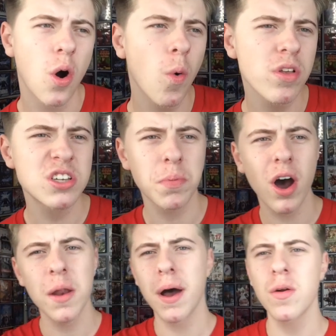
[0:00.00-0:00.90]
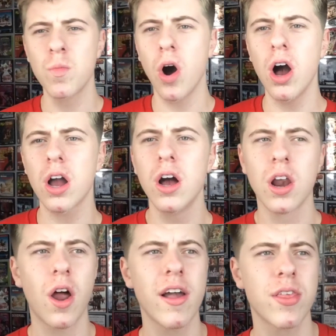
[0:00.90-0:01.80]
All the Spider-Man work,
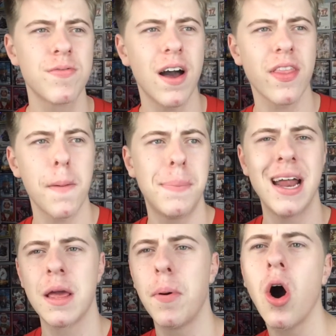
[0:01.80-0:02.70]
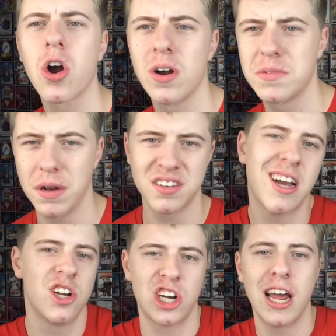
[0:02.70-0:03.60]
like the fact that Penny Parker is
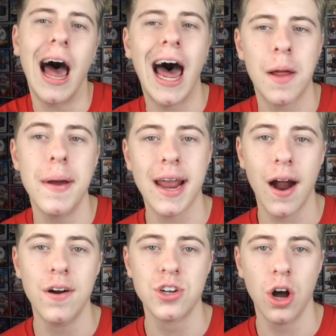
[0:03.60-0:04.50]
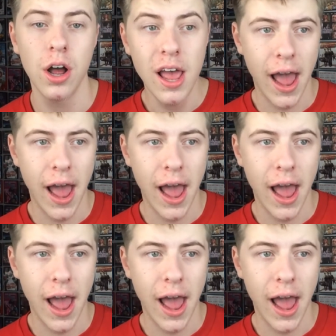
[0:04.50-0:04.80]
essentially an anime character,